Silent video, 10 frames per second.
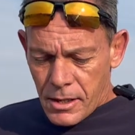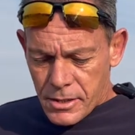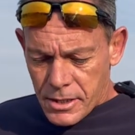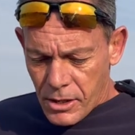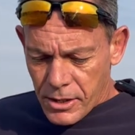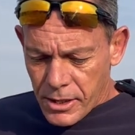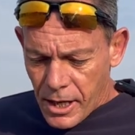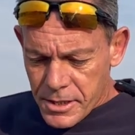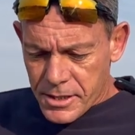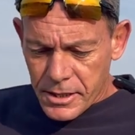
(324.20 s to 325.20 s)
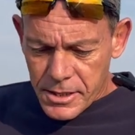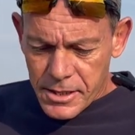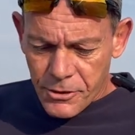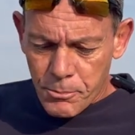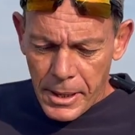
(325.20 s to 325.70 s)
So the guy sent the
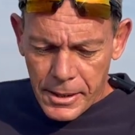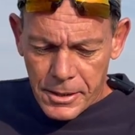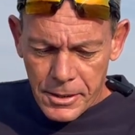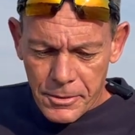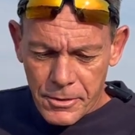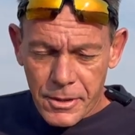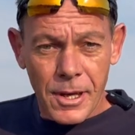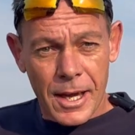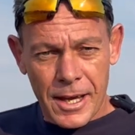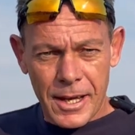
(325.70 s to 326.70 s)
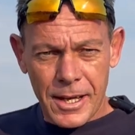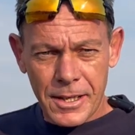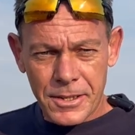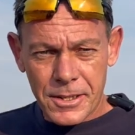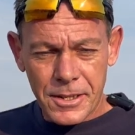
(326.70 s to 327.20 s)
stuff back,
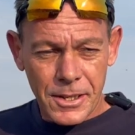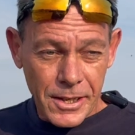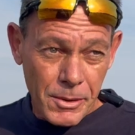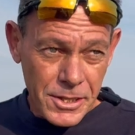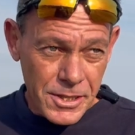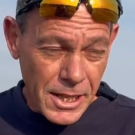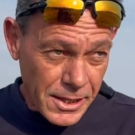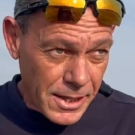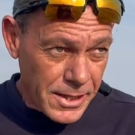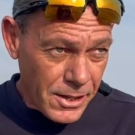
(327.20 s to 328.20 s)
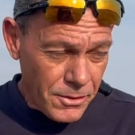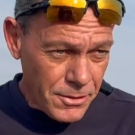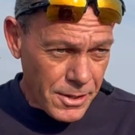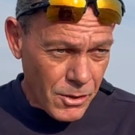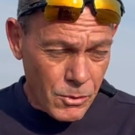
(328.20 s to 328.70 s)
and because it's Saturday now,
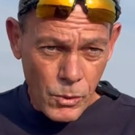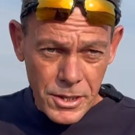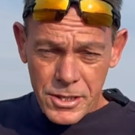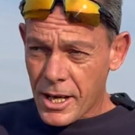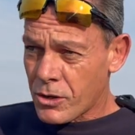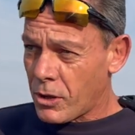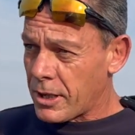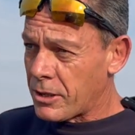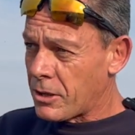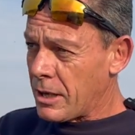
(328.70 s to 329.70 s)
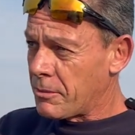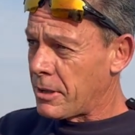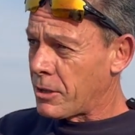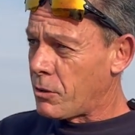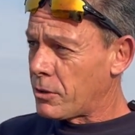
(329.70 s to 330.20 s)
and Wednesday I
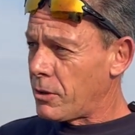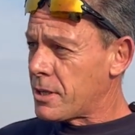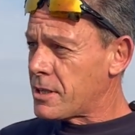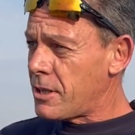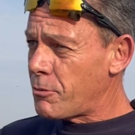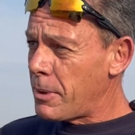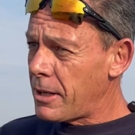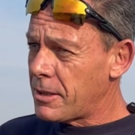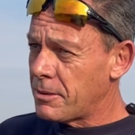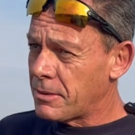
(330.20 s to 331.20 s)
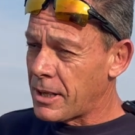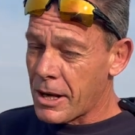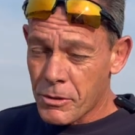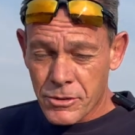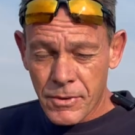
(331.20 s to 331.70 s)
got all the stuff back, and
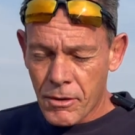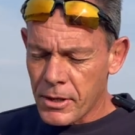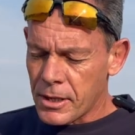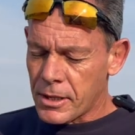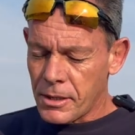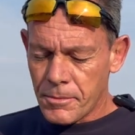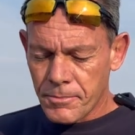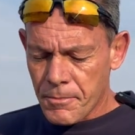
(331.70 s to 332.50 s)
I was very eager.